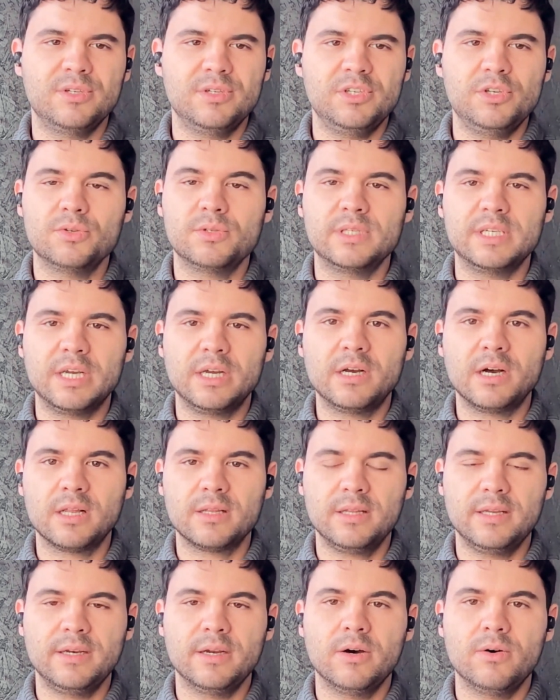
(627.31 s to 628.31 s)
using
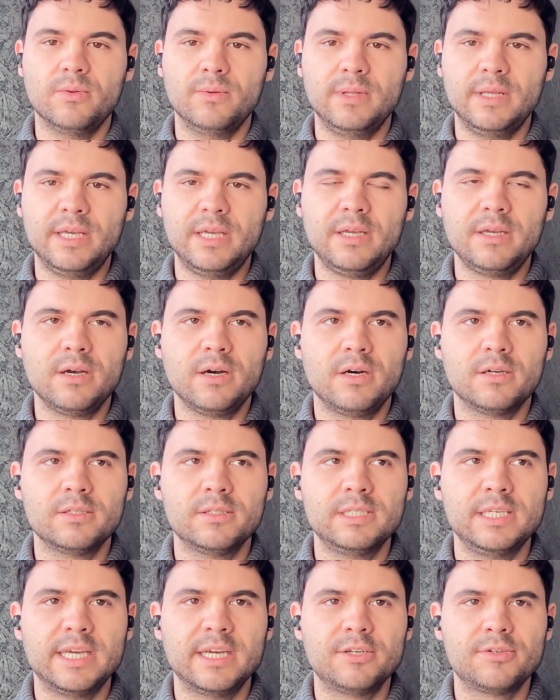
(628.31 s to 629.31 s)
Kotlin only on
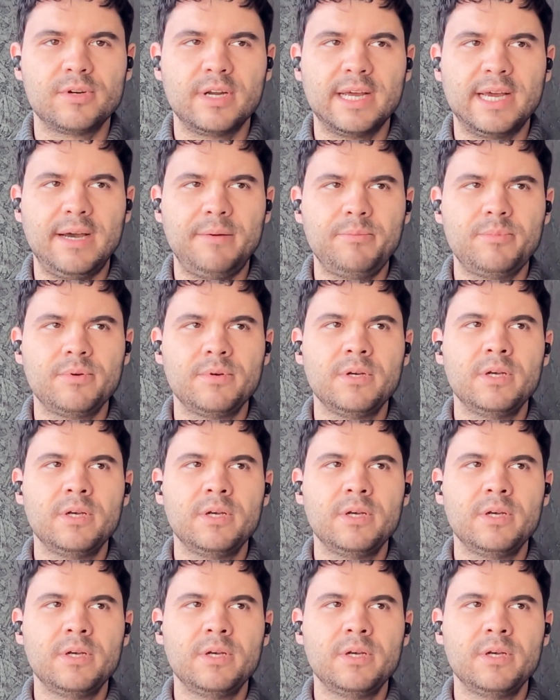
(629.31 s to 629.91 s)
the Android app.